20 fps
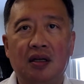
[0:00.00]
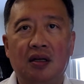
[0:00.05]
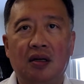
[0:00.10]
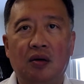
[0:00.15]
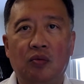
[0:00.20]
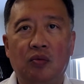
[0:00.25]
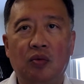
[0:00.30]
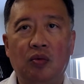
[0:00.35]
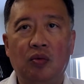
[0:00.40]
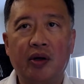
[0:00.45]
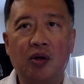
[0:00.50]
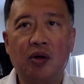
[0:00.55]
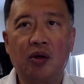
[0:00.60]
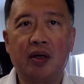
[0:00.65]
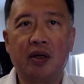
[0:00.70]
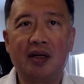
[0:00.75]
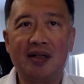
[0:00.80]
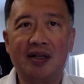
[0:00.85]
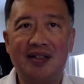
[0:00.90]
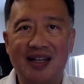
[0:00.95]
will
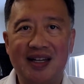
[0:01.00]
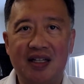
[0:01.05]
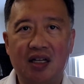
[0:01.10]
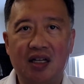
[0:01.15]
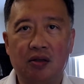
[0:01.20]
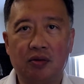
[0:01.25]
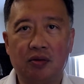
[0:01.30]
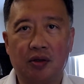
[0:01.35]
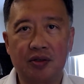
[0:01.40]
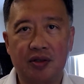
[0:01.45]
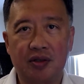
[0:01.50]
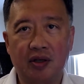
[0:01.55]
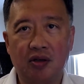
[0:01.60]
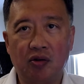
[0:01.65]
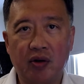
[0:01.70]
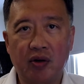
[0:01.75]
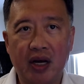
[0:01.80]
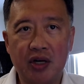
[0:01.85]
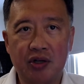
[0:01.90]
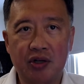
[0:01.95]
require detailed
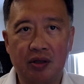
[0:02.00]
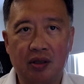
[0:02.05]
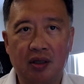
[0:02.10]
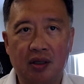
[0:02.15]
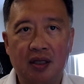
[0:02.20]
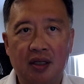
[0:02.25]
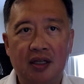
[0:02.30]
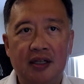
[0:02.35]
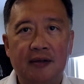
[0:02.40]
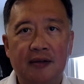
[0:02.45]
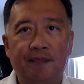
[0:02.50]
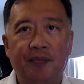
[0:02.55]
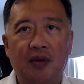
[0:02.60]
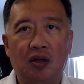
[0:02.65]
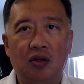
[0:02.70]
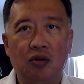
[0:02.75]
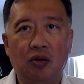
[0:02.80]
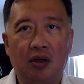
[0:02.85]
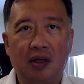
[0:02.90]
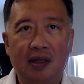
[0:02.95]
consideration,
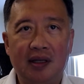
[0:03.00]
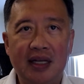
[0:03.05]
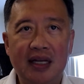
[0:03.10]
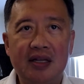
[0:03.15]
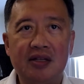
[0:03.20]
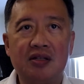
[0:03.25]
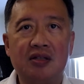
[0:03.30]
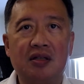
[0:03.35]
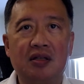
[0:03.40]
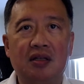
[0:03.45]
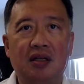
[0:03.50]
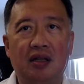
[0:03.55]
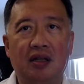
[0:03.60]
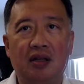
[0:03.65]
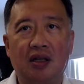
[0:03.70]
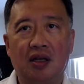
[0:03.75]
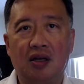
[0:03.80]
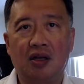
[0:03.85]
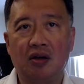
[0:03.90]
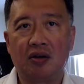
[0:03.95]
not least in
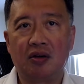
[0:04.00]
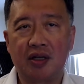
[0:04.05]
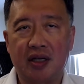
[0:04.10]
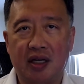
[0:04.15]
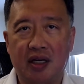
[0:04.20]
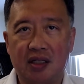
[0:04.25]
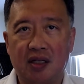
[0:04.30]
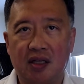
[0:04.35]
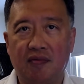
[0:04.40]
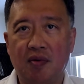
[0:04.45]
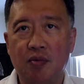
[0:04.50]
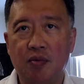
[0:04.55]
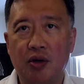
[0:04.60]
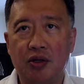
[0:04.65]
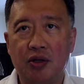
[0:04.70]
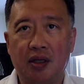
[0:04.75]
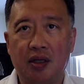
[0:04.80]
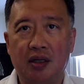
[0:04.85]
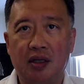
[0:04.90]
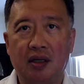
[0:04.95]
the context of
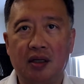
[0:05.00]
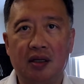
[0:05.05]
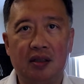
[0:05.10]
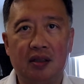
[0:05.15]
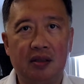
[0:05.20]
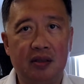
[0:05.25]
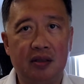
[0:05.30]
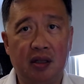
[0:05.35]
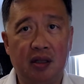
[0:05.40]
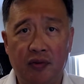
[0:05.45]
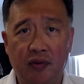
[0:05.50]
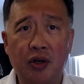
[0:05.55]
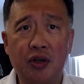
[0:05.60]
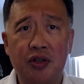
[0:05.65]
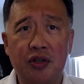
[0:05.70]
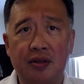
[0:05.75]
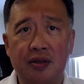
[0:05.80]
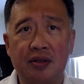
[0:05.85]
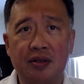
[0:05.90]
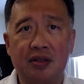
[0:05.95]
emerging
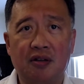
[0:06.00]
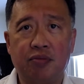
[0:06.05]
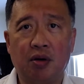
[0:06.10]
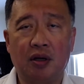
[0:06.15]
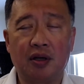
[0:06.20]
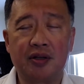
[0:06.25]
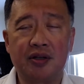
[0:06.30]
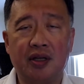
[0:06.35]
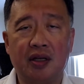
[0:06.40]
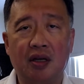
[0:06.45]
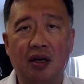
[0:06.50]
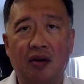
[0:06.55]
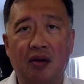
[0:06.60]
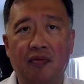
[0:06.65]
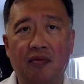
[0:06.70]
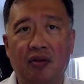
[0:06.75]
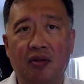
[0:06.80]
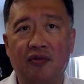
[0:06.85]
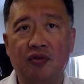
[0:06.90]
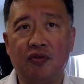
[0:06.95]
divergence of policy over
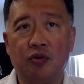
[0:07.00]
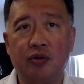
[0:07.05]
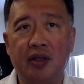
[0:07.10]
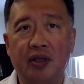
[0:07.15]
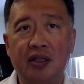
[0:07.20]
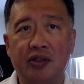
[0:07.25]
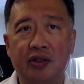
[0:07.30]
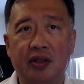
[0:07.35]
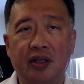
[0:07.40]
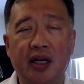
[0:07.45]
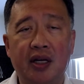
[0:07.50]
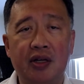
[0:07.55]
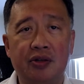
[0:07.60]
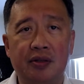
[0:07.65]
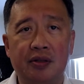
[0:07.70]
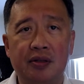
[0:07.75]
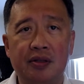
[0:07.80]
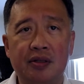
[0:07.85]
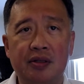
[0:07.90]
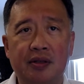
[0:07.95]
the four
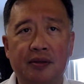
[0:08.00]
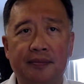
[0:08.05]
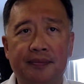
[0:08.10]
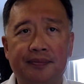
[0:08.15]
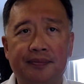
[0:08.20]
nations.